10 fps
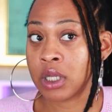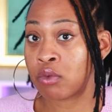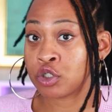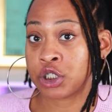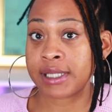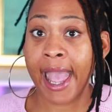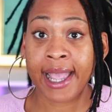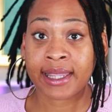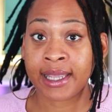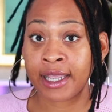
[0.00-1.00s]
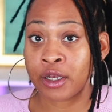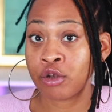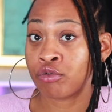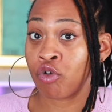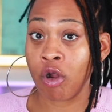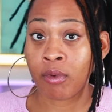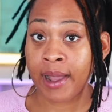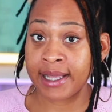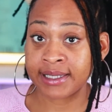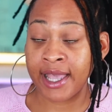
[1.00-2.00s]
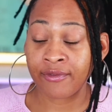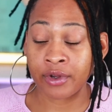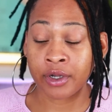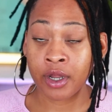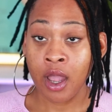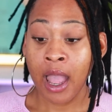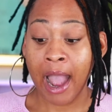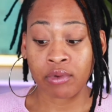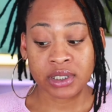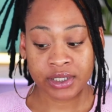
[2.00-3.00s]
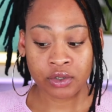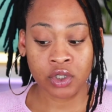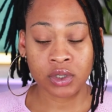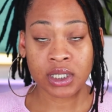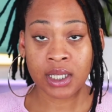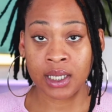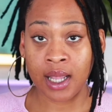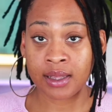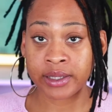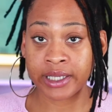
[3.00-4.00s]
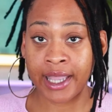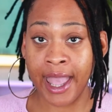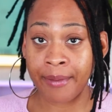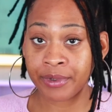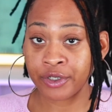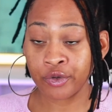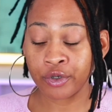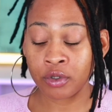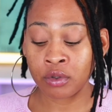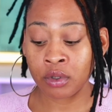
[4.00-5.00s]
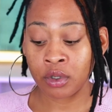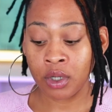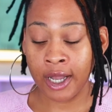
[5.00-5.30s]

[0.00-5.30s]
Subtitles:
was just acting normal as ever. I was still using the epidural